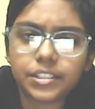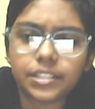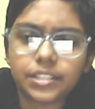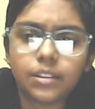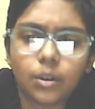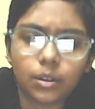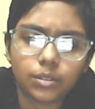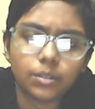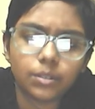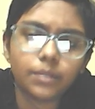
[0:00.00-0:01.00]
although
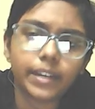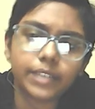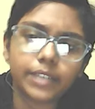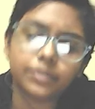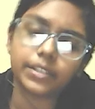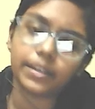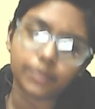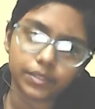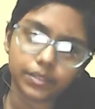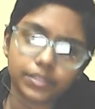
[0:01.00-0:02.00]
white could have
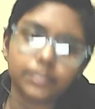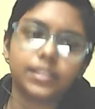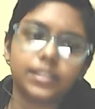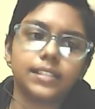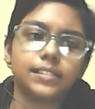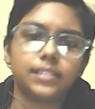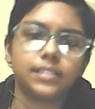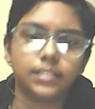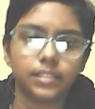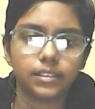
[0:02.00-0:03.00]
also
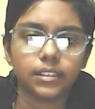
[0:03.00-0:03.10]
considered